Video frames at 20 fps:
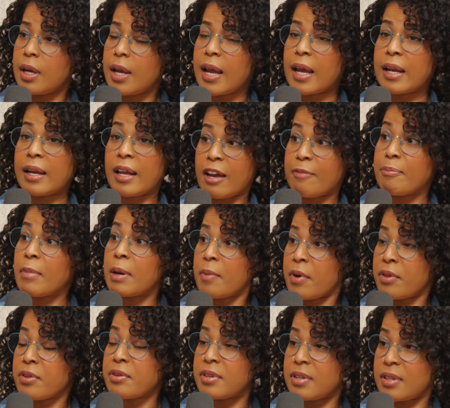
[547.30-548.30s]
And I have my
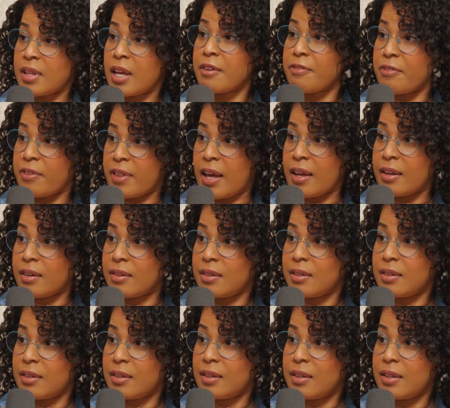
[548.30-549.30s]
mother to thank for that.
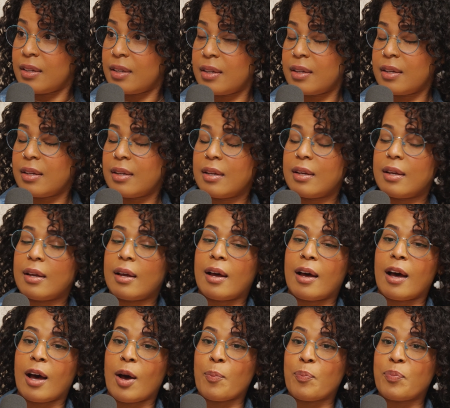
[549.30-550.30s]

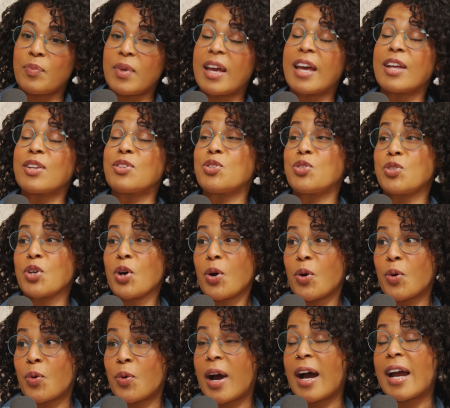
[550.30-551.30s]
And so